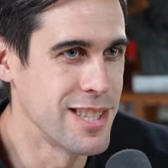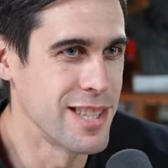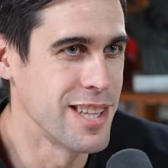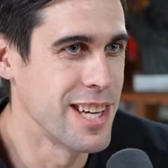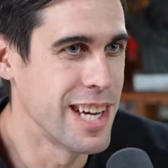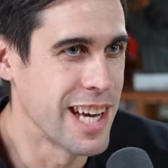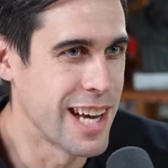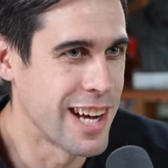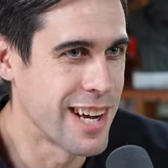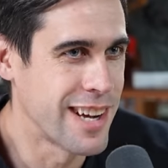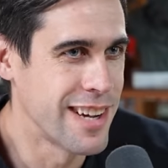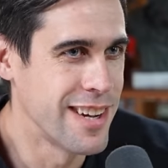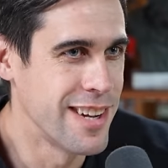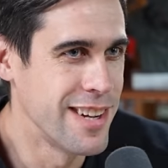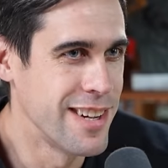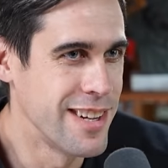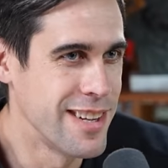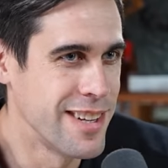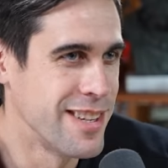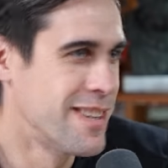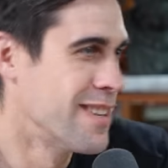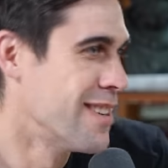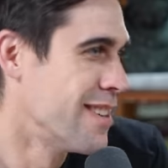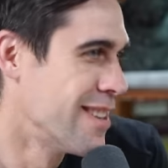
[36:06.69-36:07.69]
like
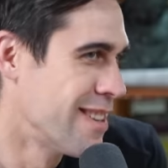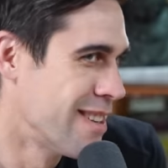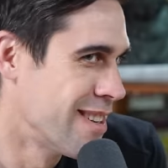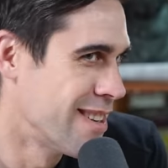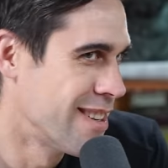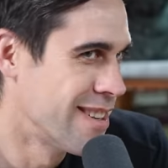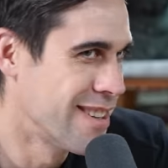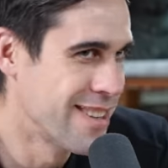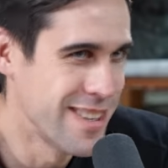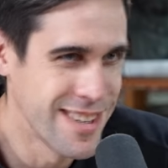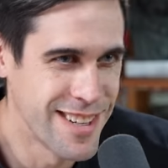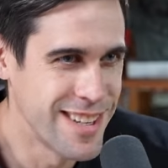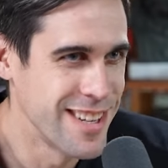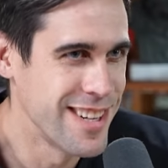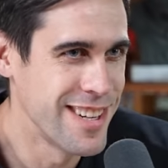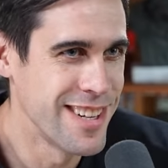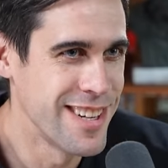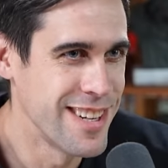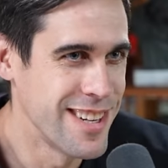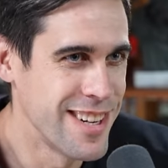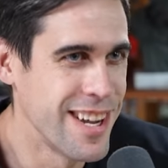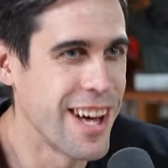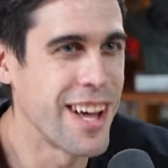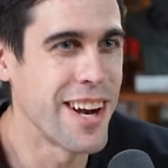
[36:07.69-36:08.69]

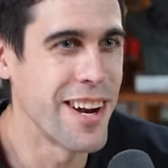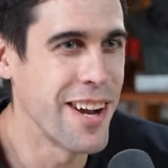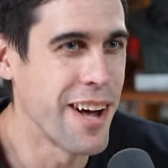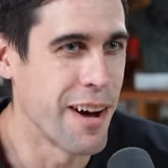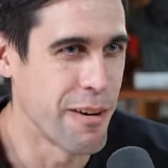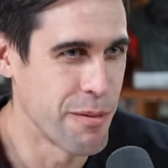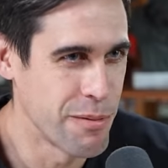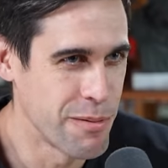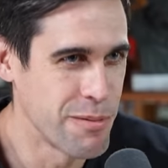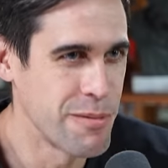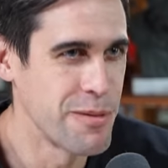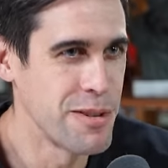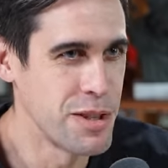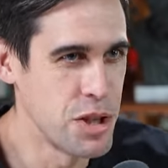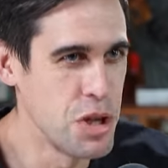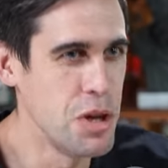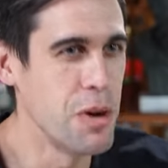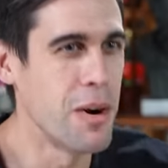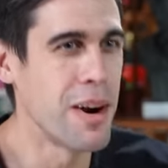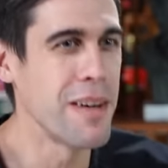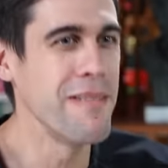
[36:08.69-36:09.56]
not enough. you know what I